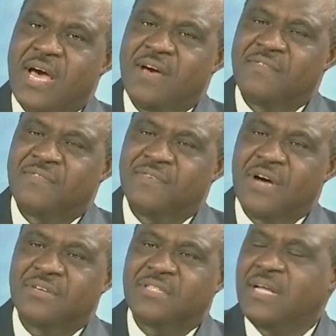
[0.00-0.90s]
have
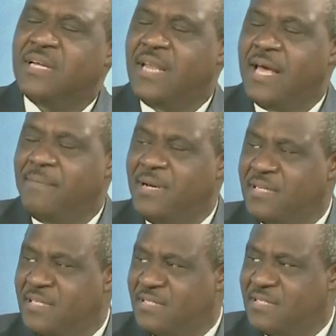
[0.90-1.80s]
outstanding
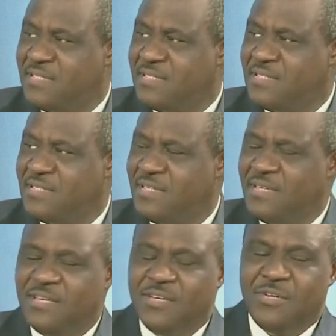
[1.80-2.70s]
liabilities,
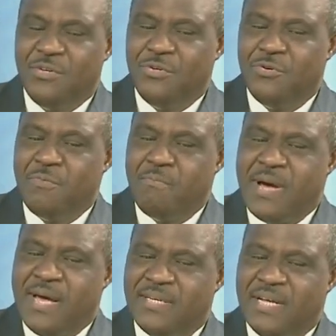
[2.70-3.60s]
you don't
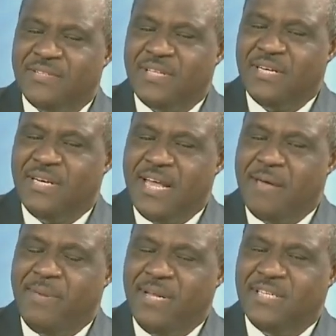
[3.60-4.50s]
mark the outstanding
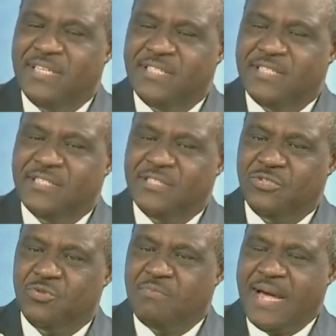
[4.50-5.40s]
liabilities
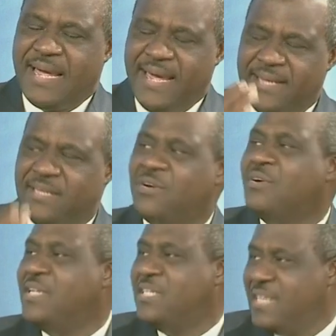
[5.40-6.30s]
to market
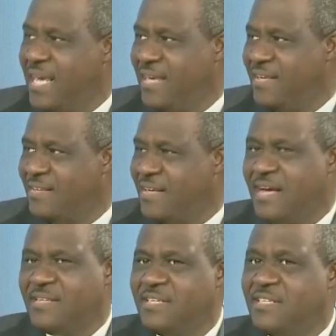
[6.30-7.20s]
on a day
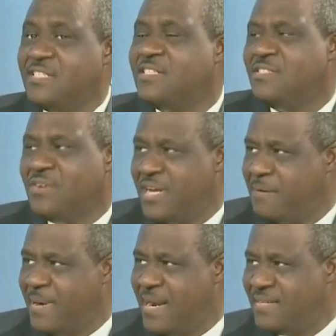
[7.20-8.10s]
and say, this is your
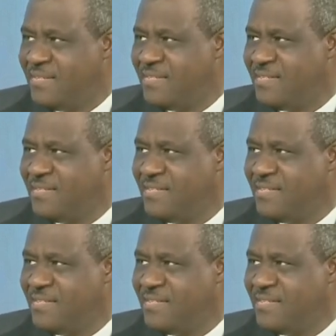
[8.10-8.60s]
net balance.